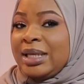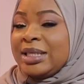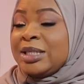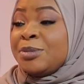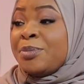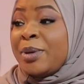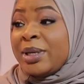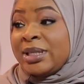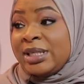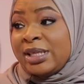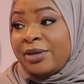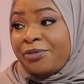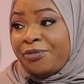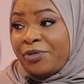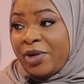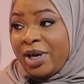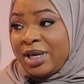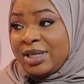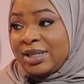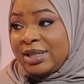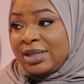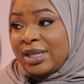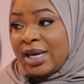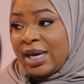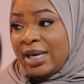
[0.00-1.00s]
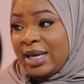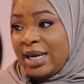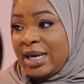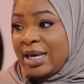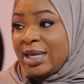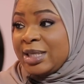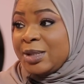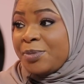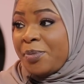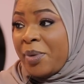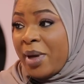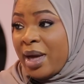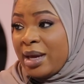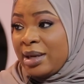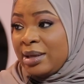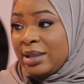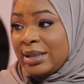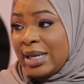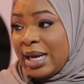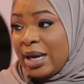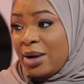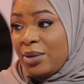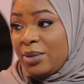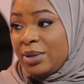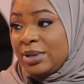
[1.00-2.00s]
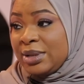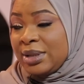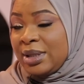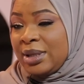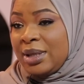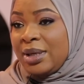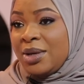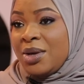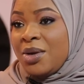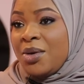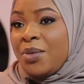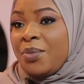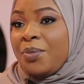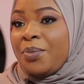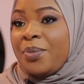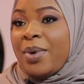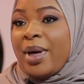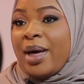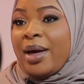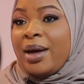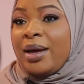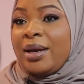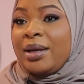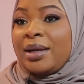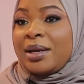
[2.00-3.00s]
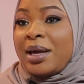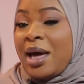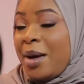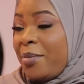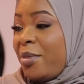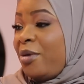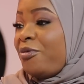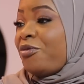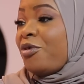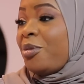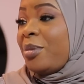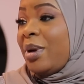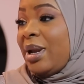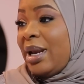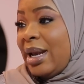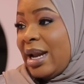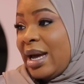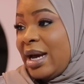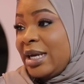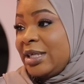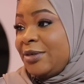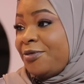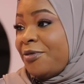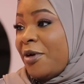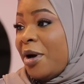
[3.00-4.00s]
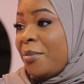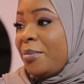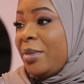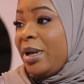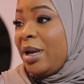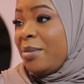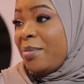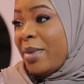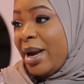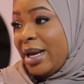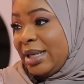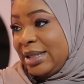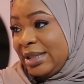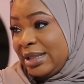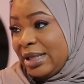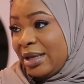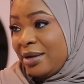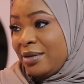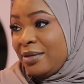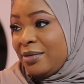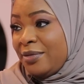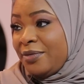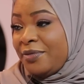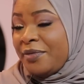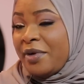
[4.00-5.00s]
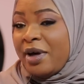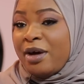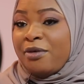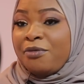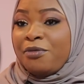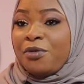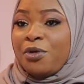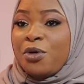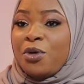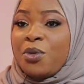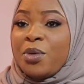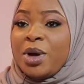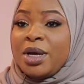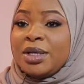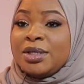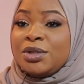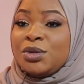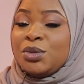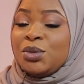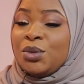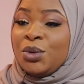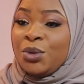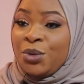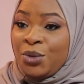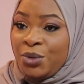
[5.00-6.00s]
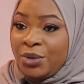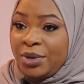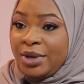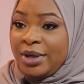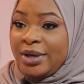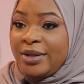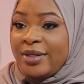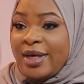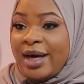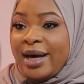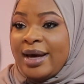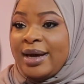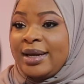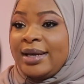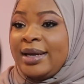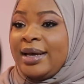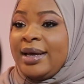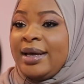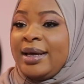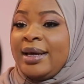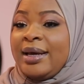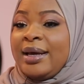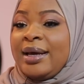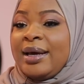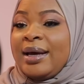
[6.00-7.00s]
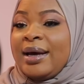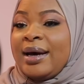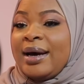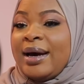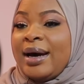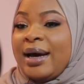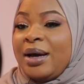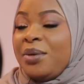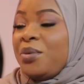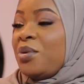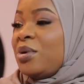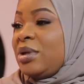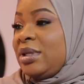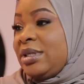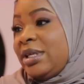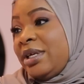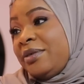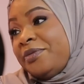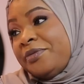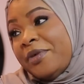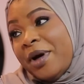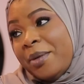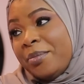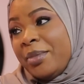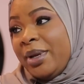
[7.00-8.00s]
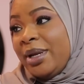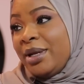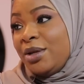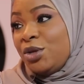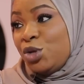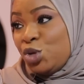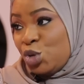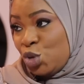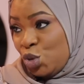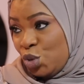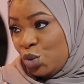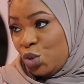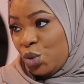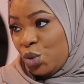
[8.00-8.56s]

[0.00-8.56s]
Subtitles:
the specifics that it has panned out. But coming from a large family myself, I've always known that I wanted family too.